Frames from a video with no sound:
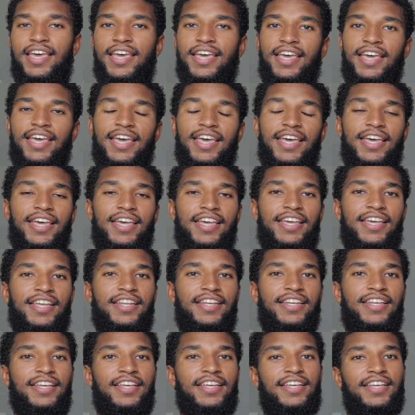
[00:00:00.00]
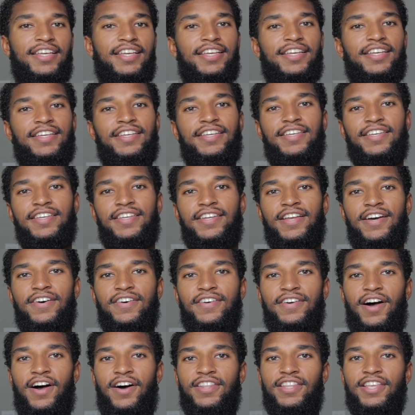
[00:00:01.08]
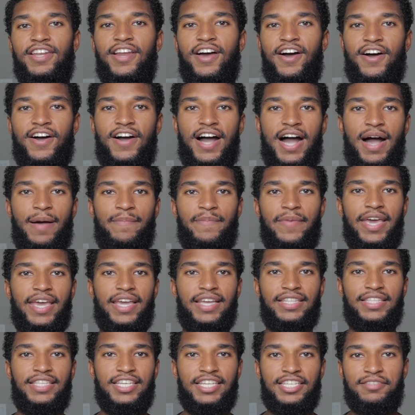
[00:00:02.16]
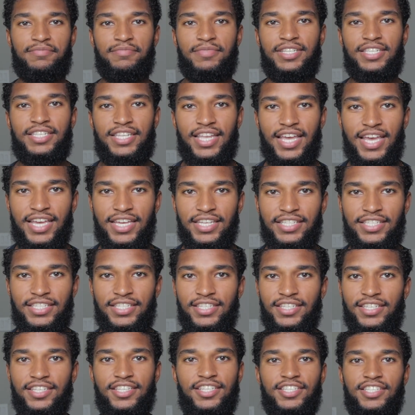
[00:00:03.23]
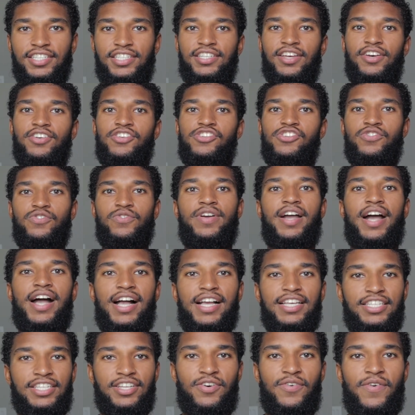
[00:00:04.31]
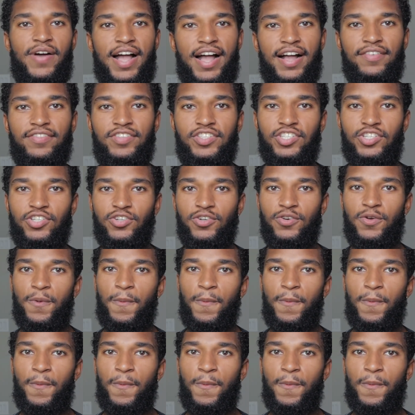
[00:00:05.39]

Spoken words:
And, you know, all in all, I made these mistakes so you guys don't have to.